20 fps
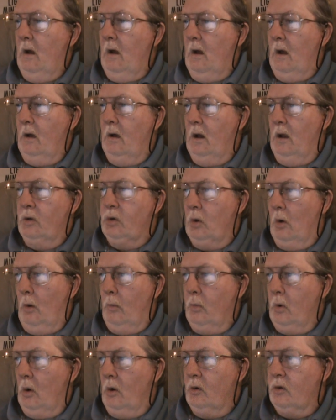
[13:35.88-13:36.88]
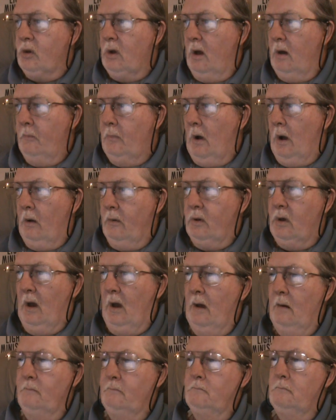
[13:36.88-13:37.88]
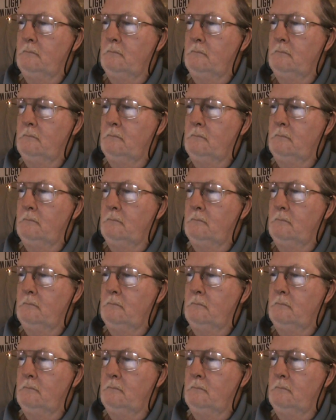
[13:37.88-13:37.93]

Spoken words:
And that's all I'm going to say about that.